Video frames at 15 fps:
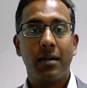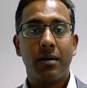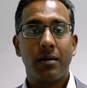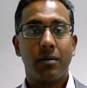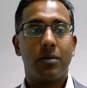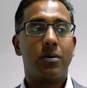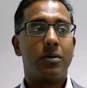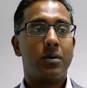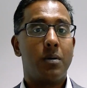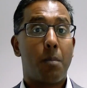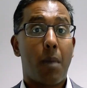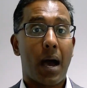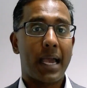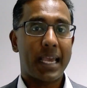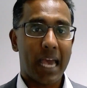Or
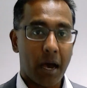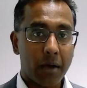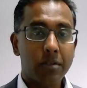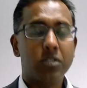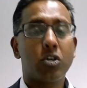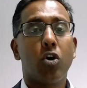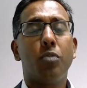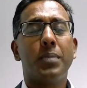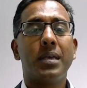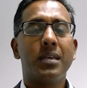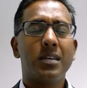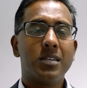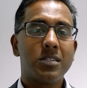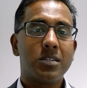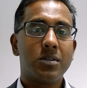my accountant told me
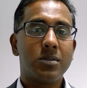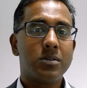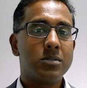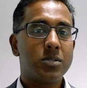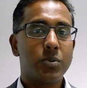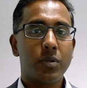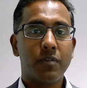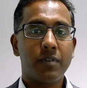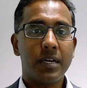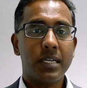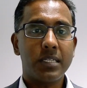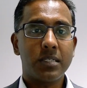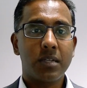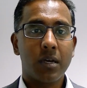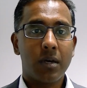to
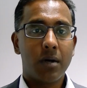invest.